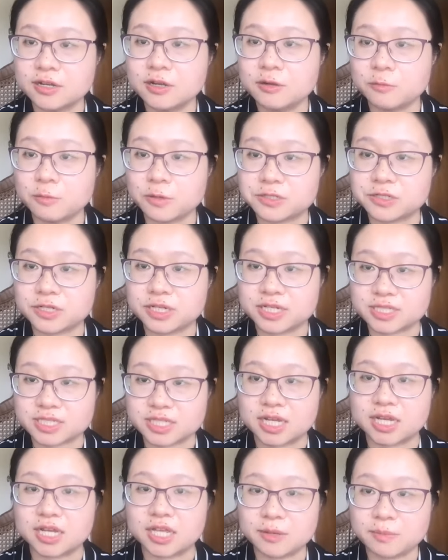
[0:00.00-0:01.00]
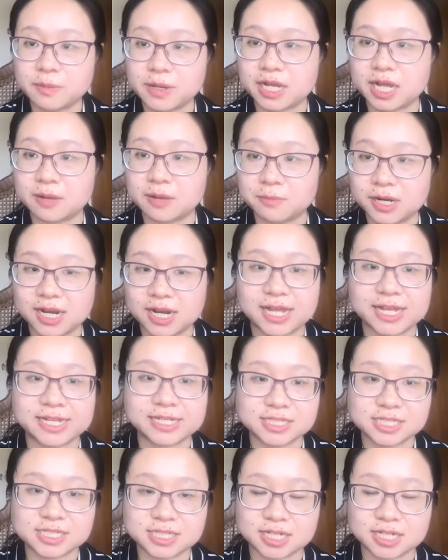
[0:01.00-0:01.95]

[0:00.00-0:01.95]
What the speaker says: which is a HIPAA compliant